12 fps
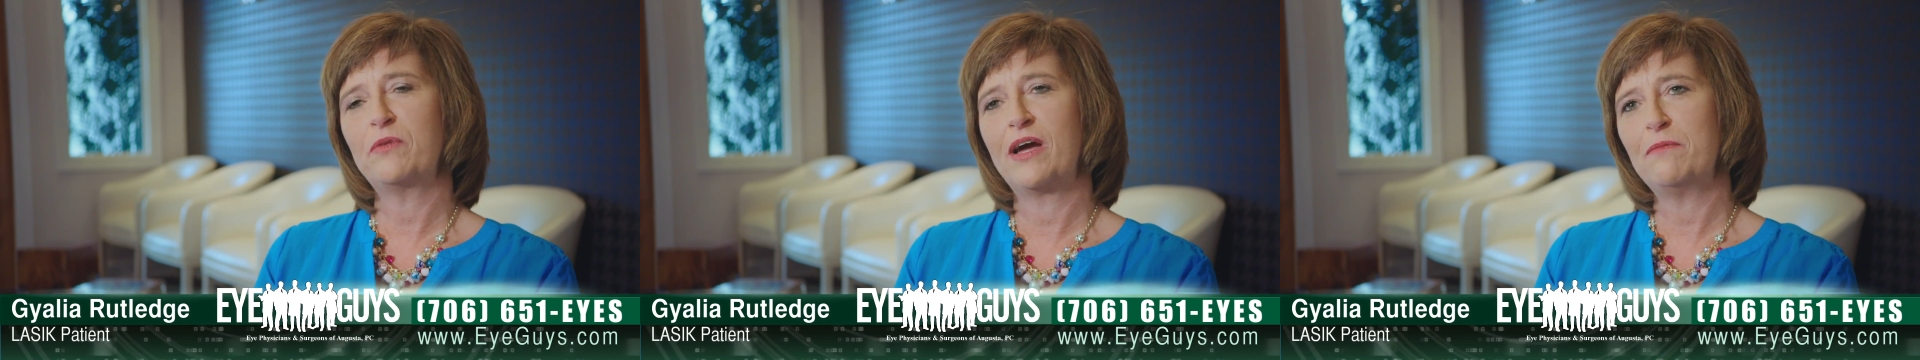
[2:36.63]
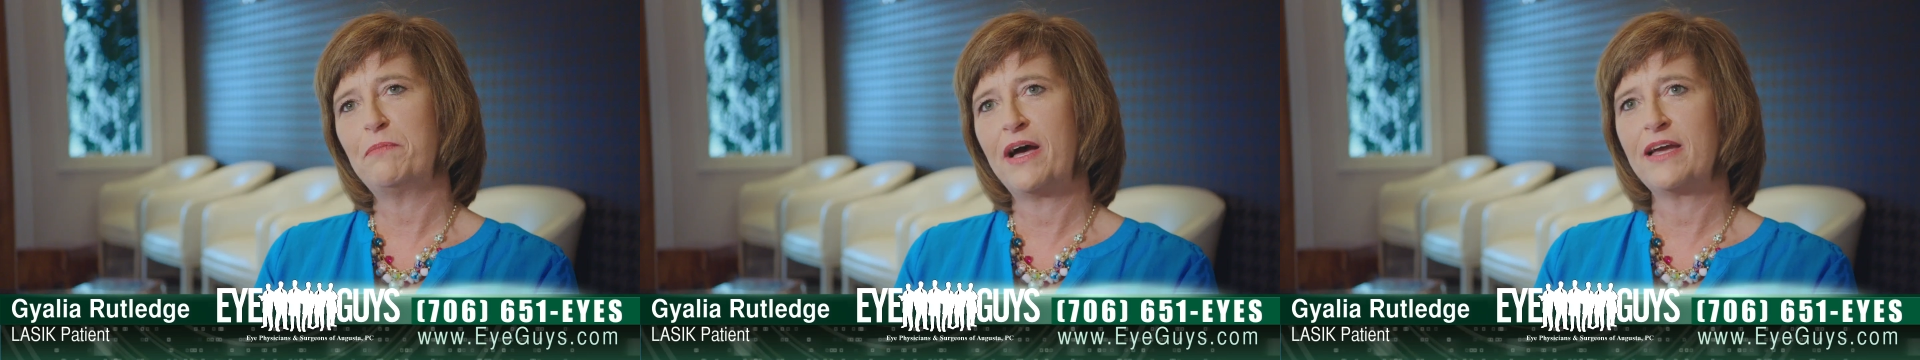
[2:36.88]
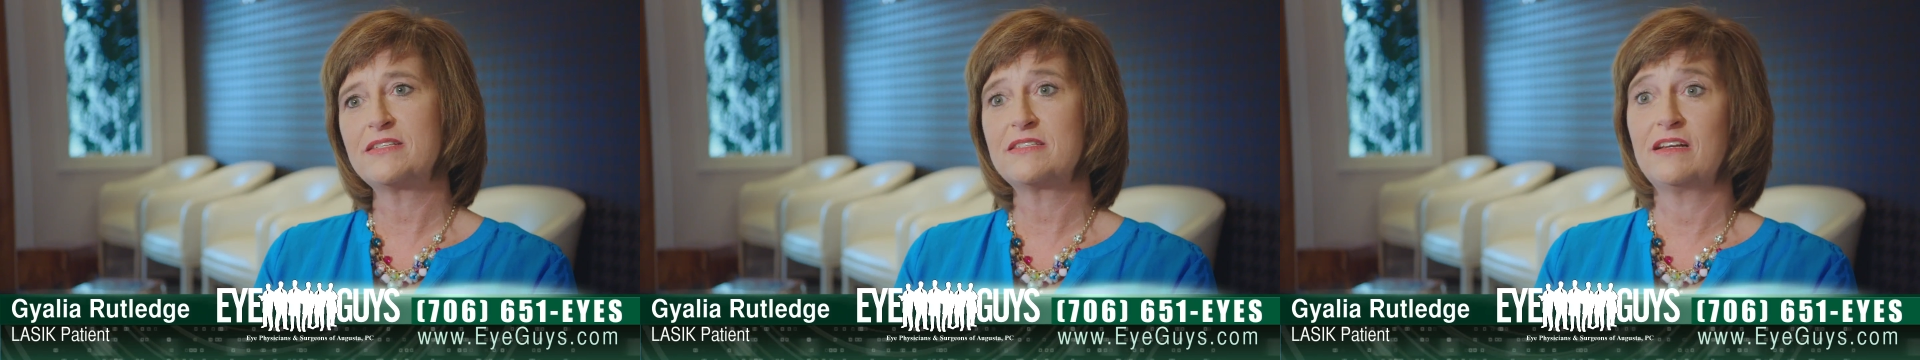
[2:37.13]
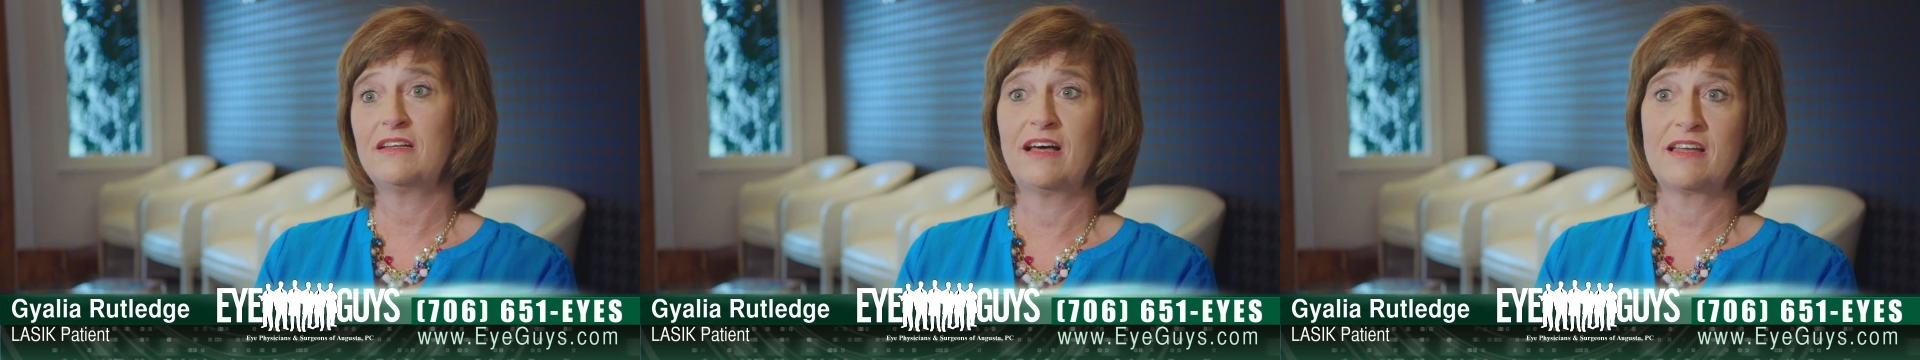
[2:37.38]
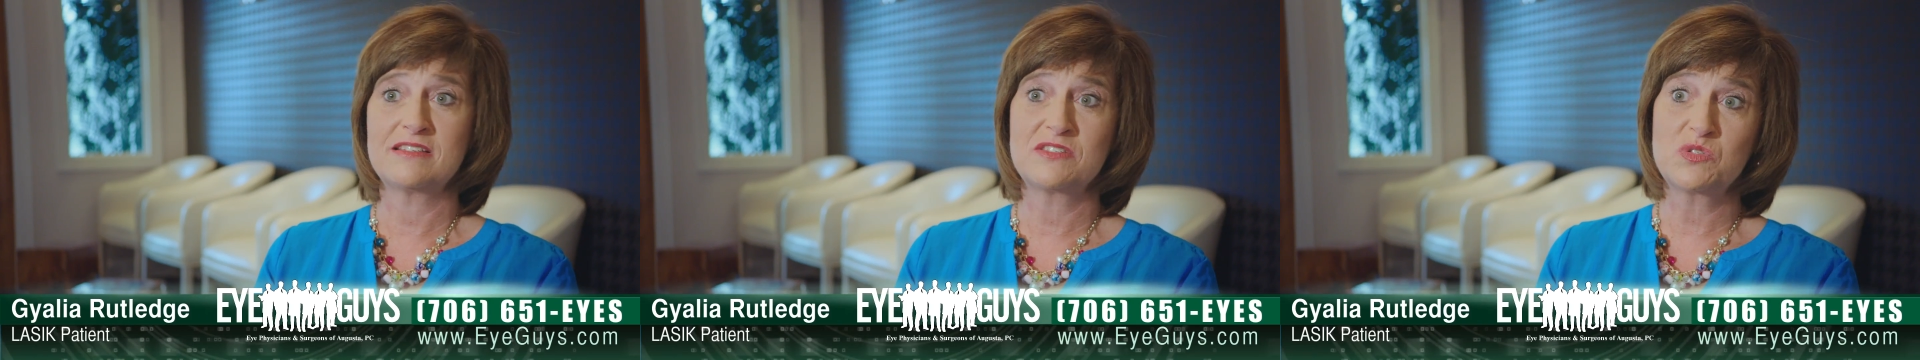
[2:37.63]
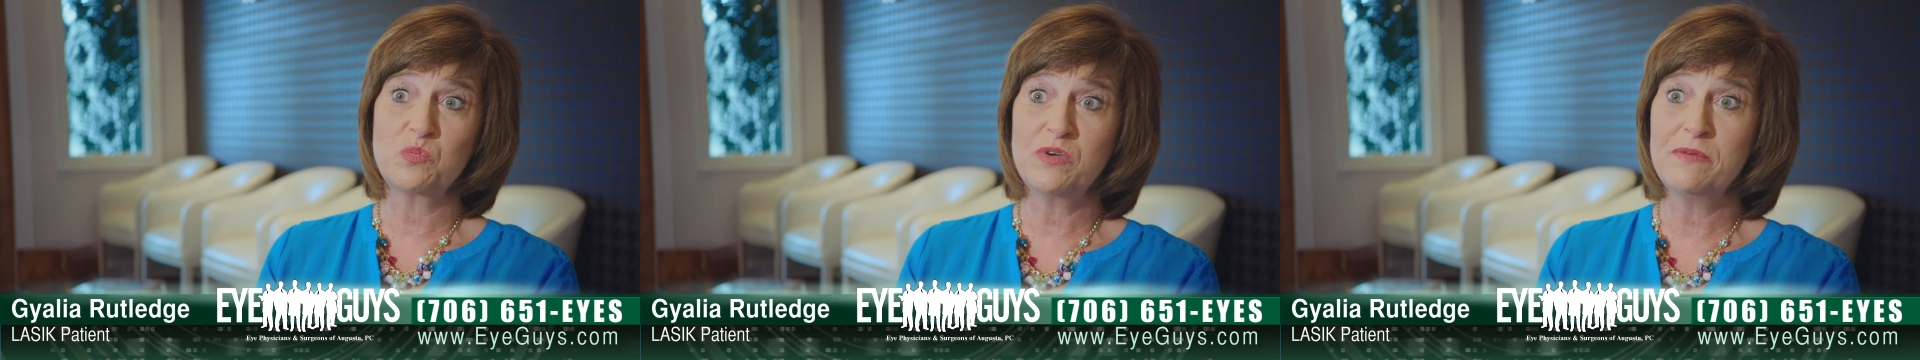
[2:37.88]
ride bikes and a lot of
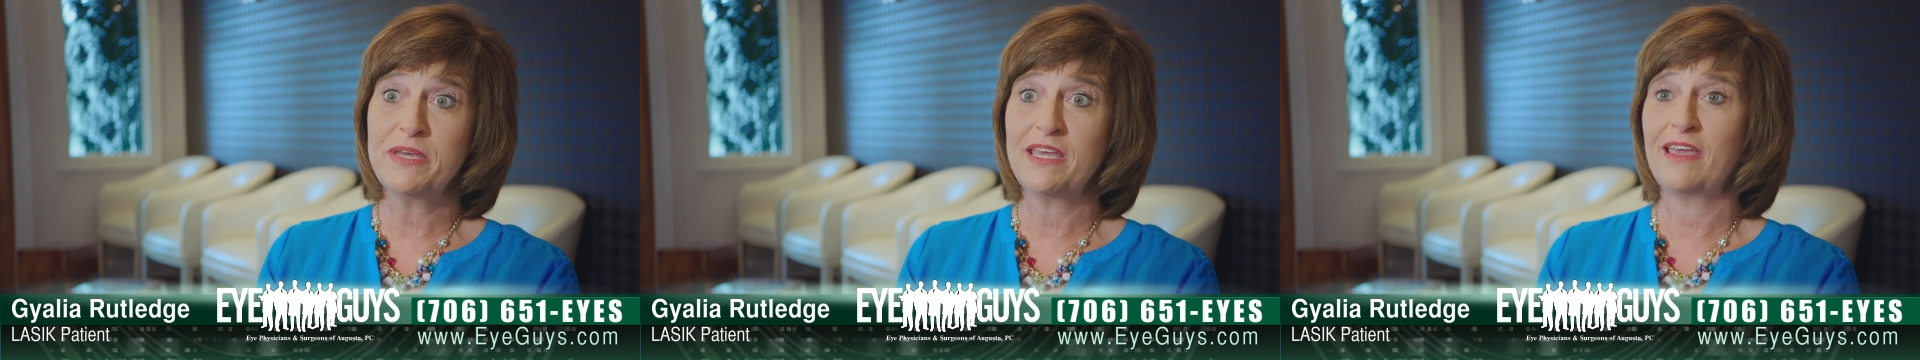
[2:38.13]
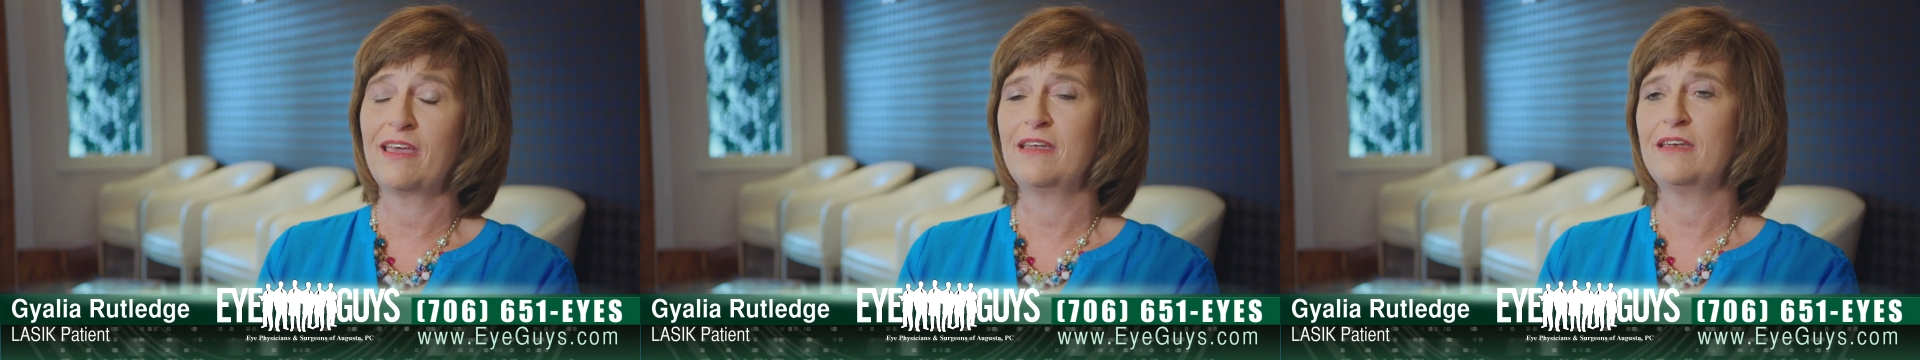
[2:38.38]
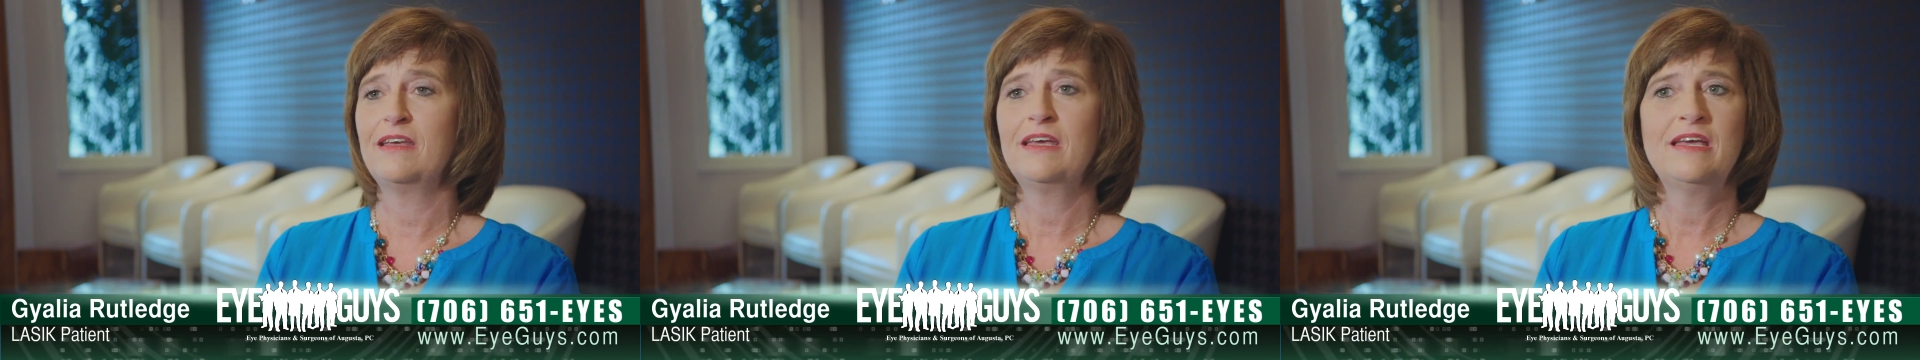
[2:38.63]
swimming,